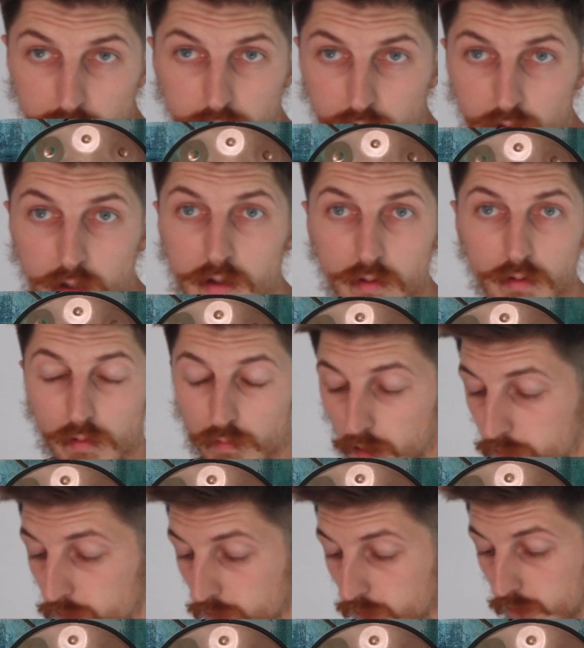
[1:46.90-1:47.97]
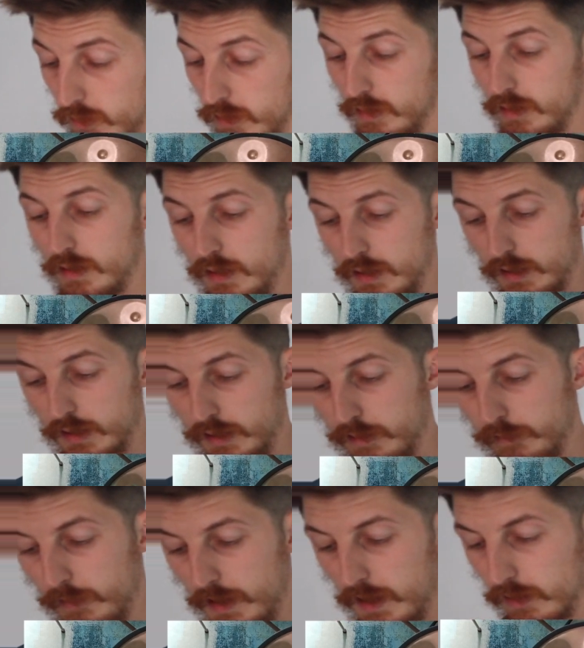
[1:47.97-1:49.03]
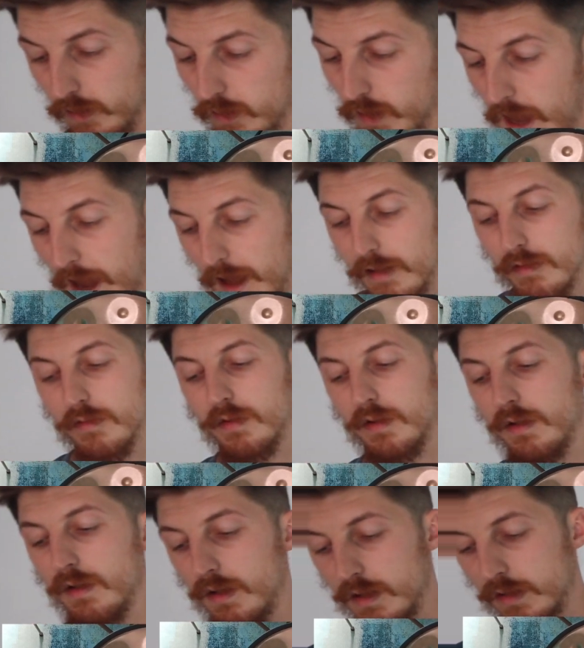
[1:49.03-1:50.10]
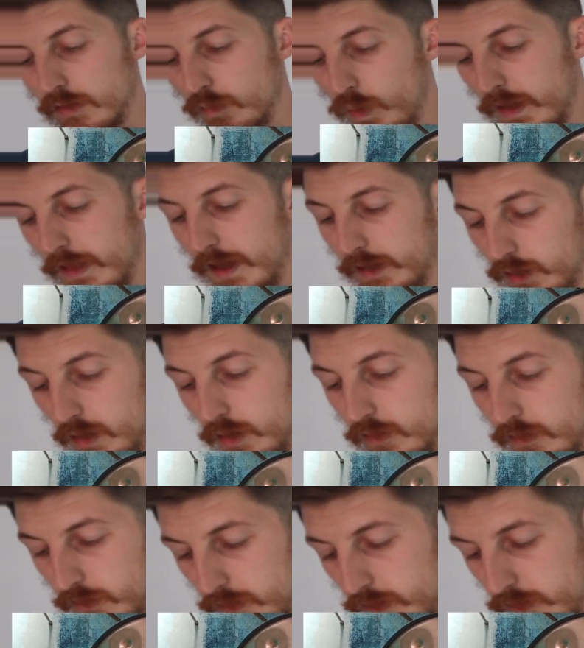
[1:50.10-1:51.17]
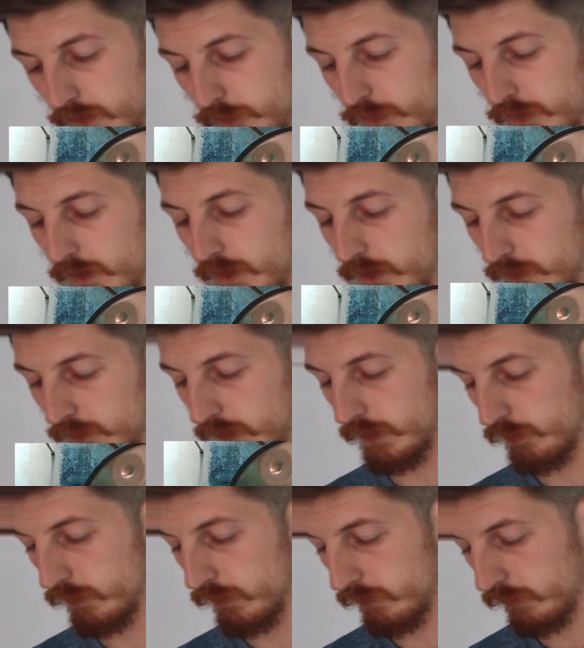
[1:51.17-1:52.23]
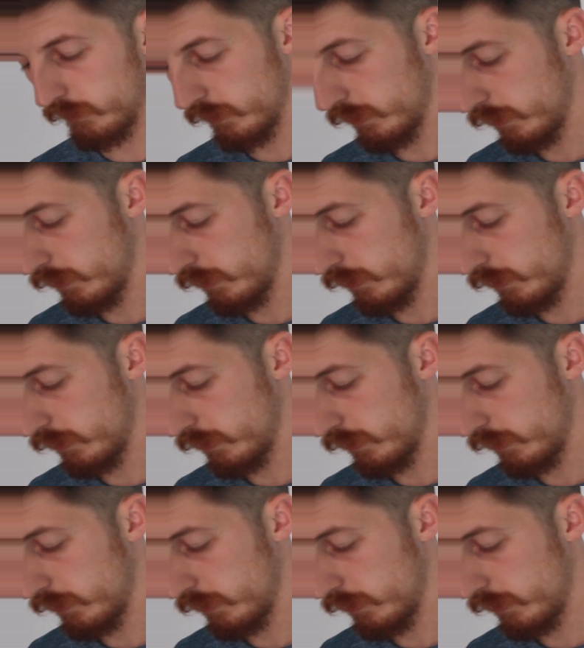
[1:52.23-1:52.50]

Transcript: you can call a riff, and the way that goes, this particular sequence,